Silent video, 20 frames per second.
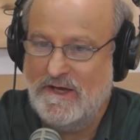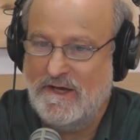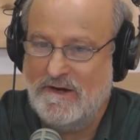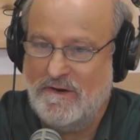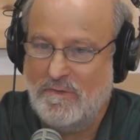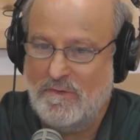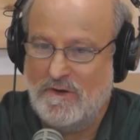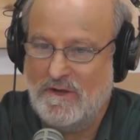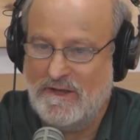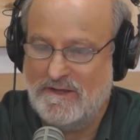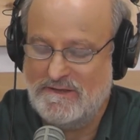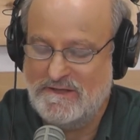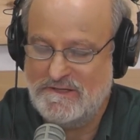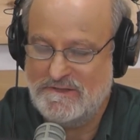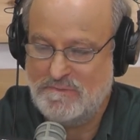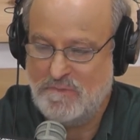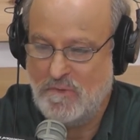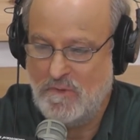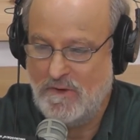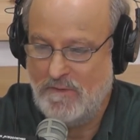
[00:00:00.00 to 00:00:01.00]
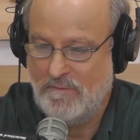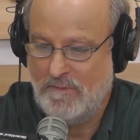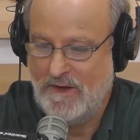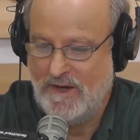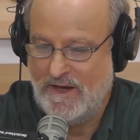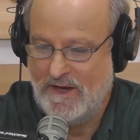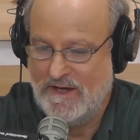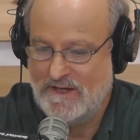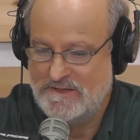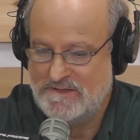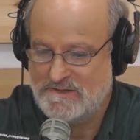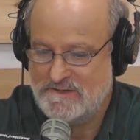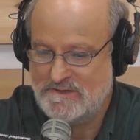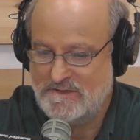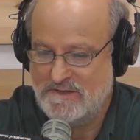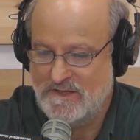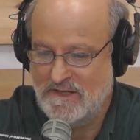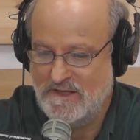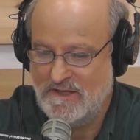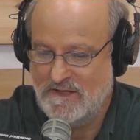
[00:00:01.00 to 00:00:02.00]
I don't want to let this point pass
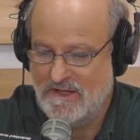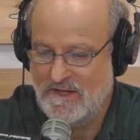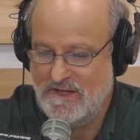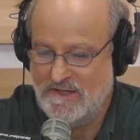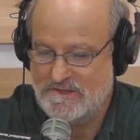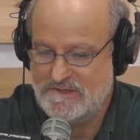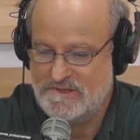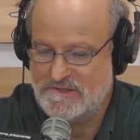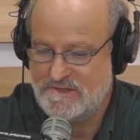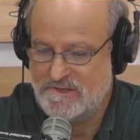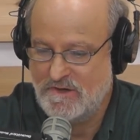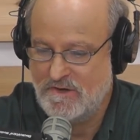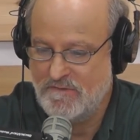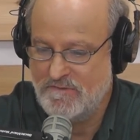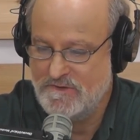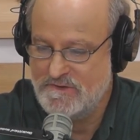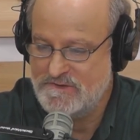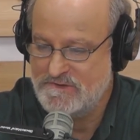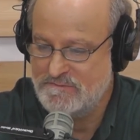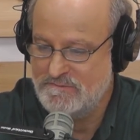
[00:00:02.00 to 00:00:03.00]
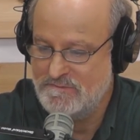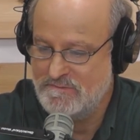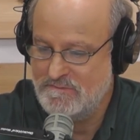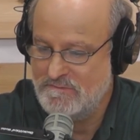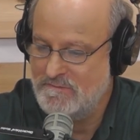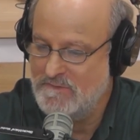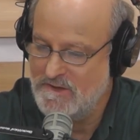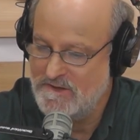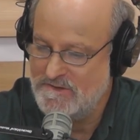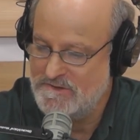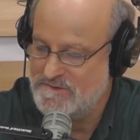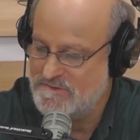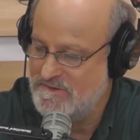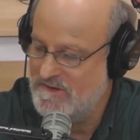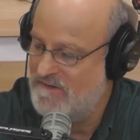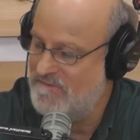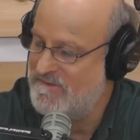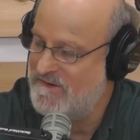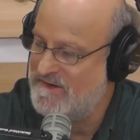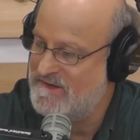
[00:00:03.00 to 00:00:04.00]
sure. that that it's service
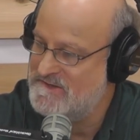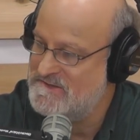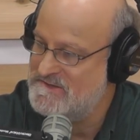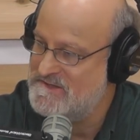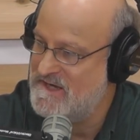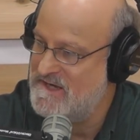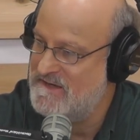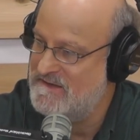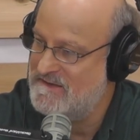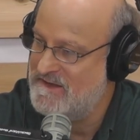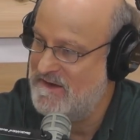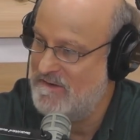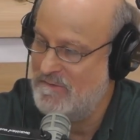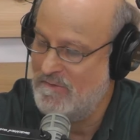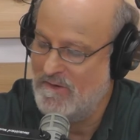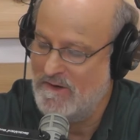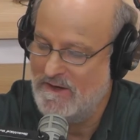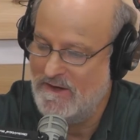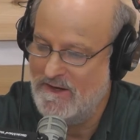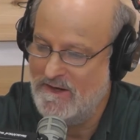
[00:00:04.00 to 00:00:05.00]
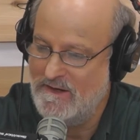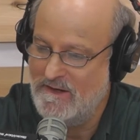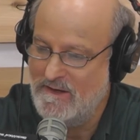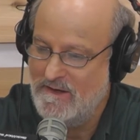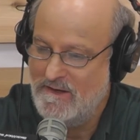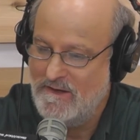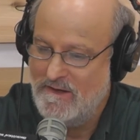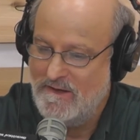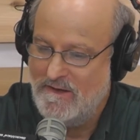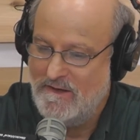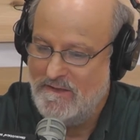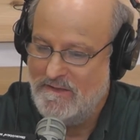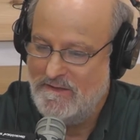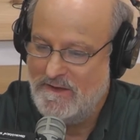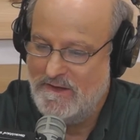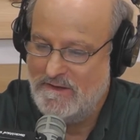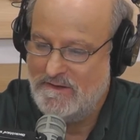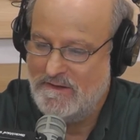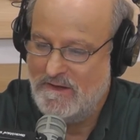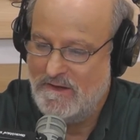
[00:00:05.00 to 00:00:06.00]
ministry, if I can say it that way,
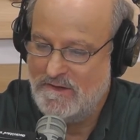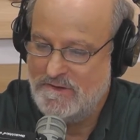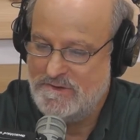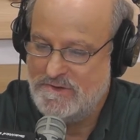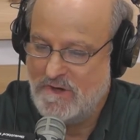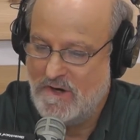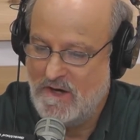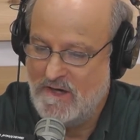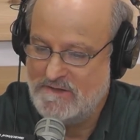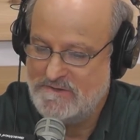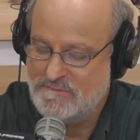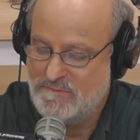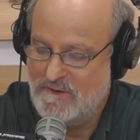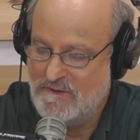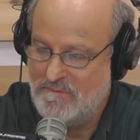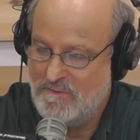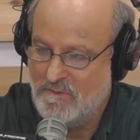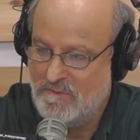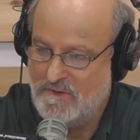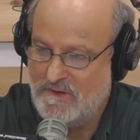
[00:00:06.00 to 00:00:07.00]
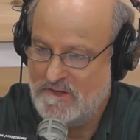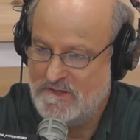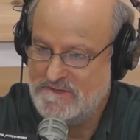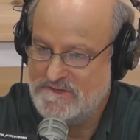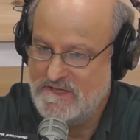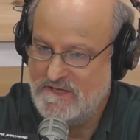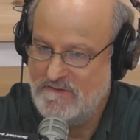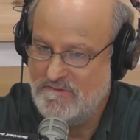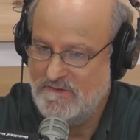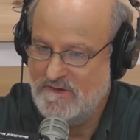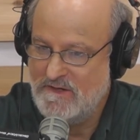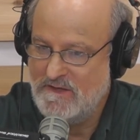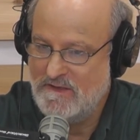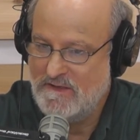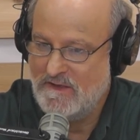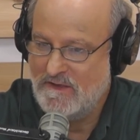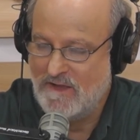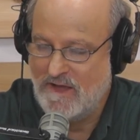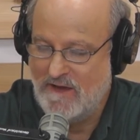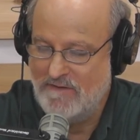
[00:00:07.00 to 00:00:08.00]
that draws people because even in
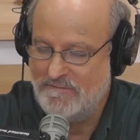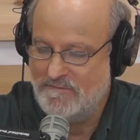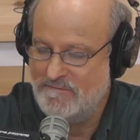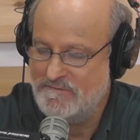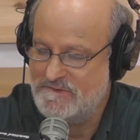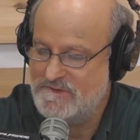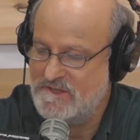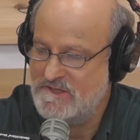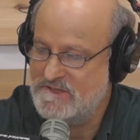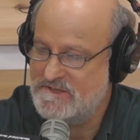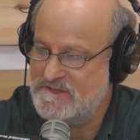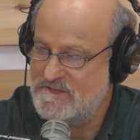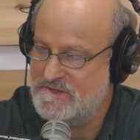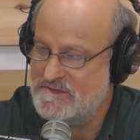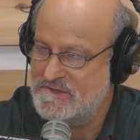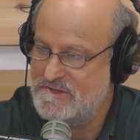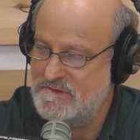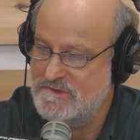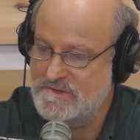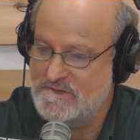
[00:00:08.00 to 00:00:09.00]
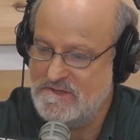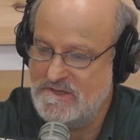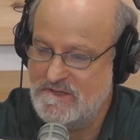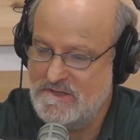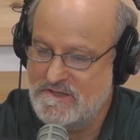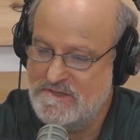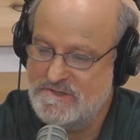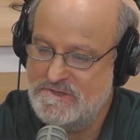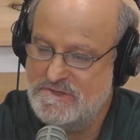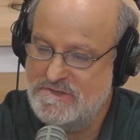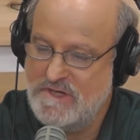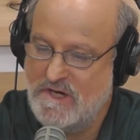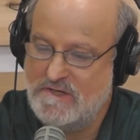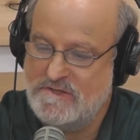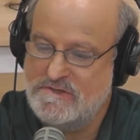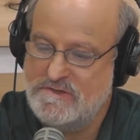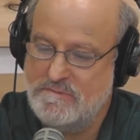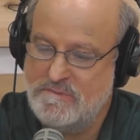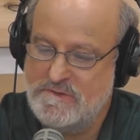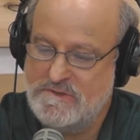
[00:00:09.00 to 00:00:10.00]
the life of Jesus, you see this
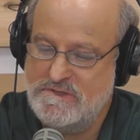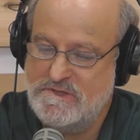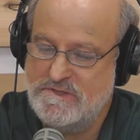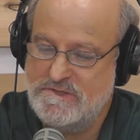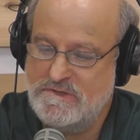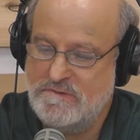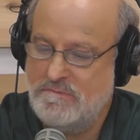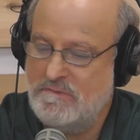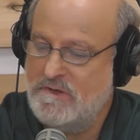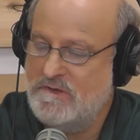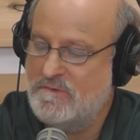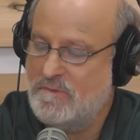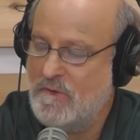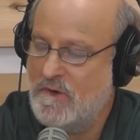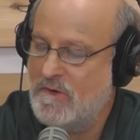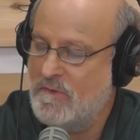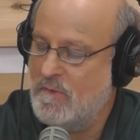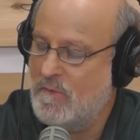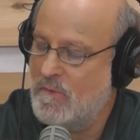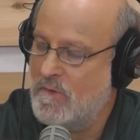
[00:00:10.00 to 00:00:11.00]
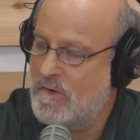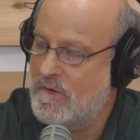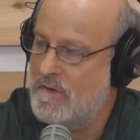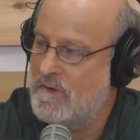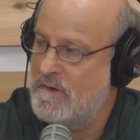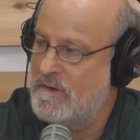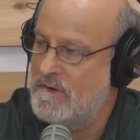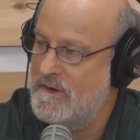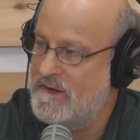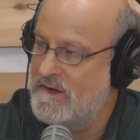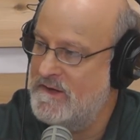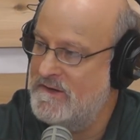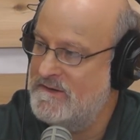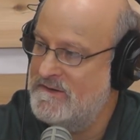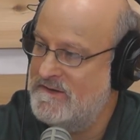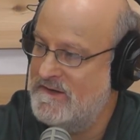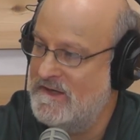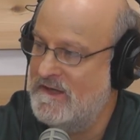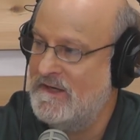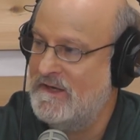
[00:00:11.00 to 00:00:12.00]
juxtaposition between word
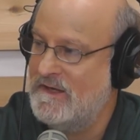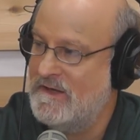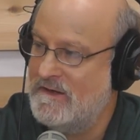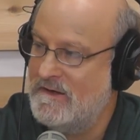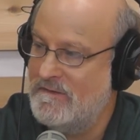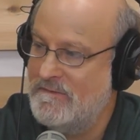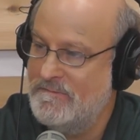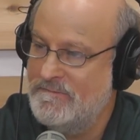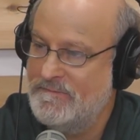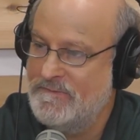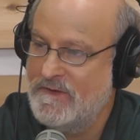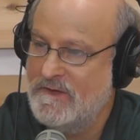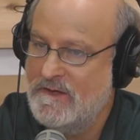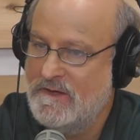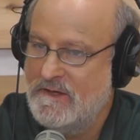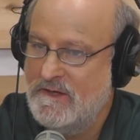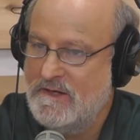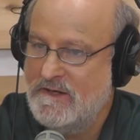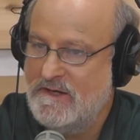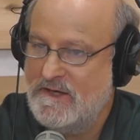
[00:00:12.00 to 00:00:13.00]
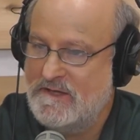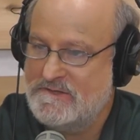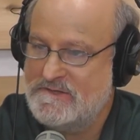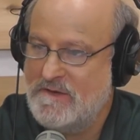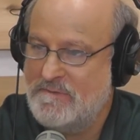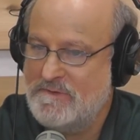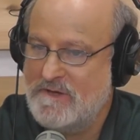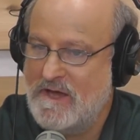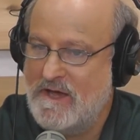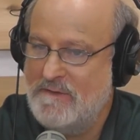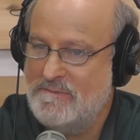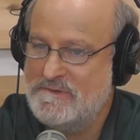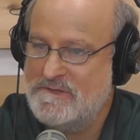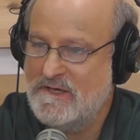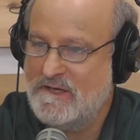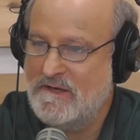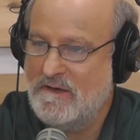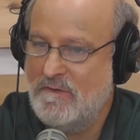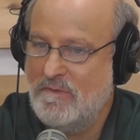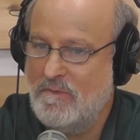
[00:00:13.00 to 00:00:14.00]
and deed. Yeah. Now, sometimes
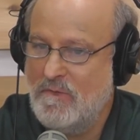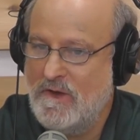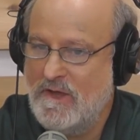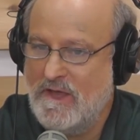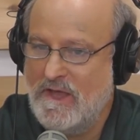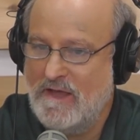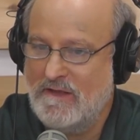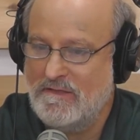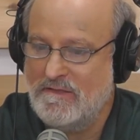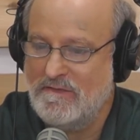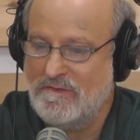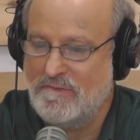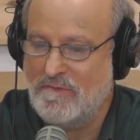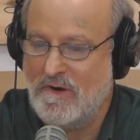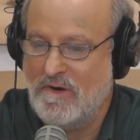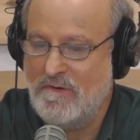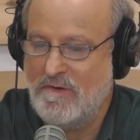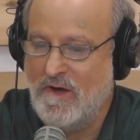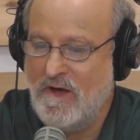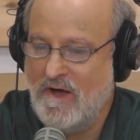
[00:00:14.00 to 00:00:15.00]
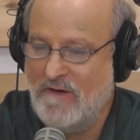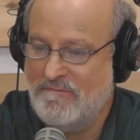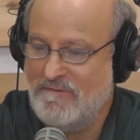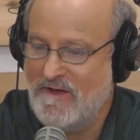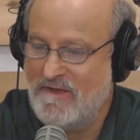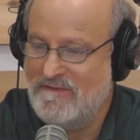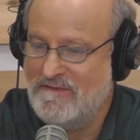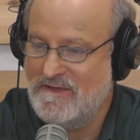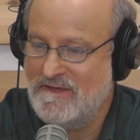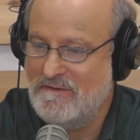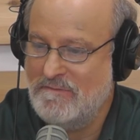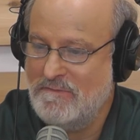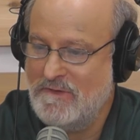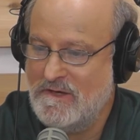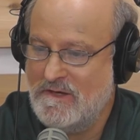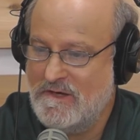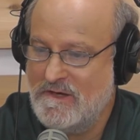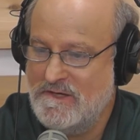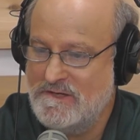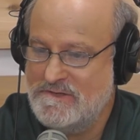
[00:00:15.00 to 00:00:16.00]
it, we get thrown off, I think,
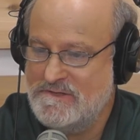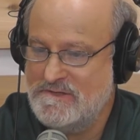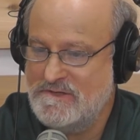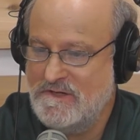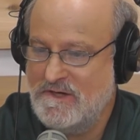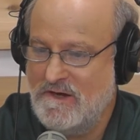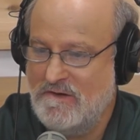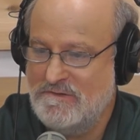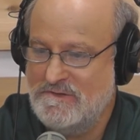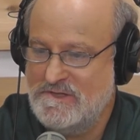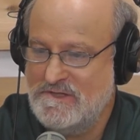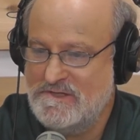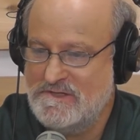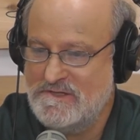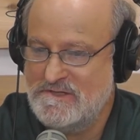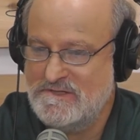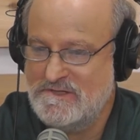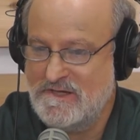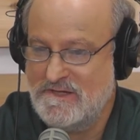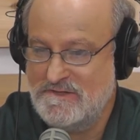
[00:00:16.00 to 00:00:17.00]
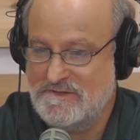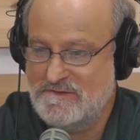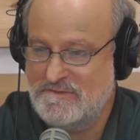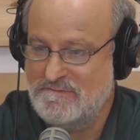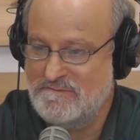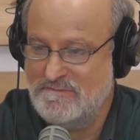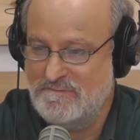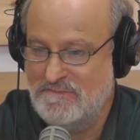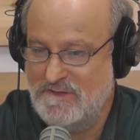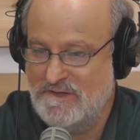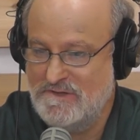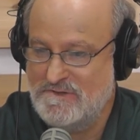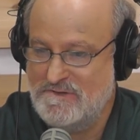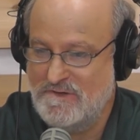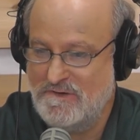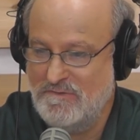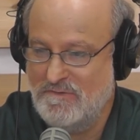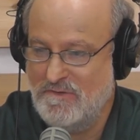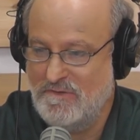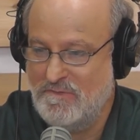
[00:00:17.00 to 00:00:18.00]
because you know Jesus does
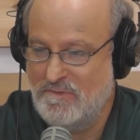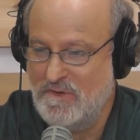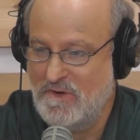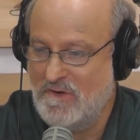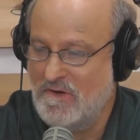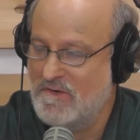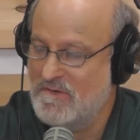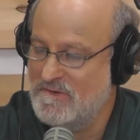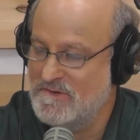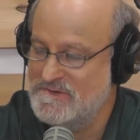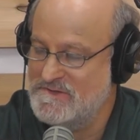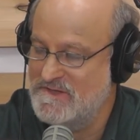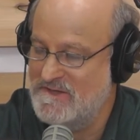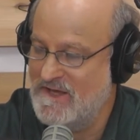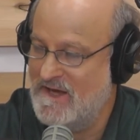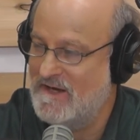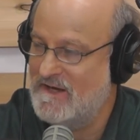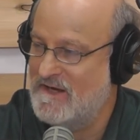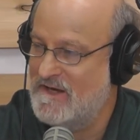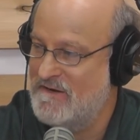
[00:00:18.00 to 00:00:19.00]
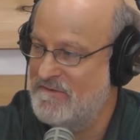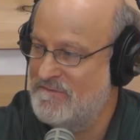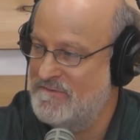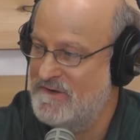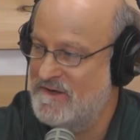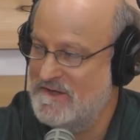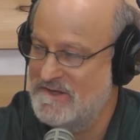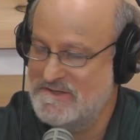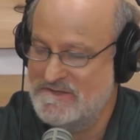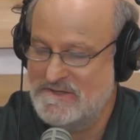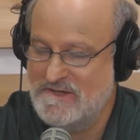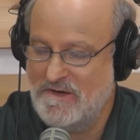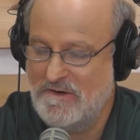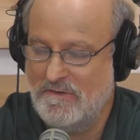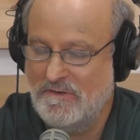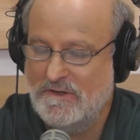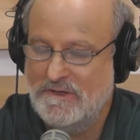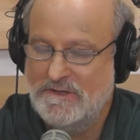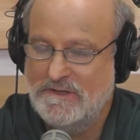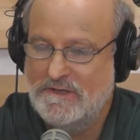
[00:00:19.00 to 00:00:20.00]
ministry with miracles and that kind of thing, and
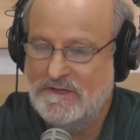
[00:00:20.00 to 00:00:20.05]
so.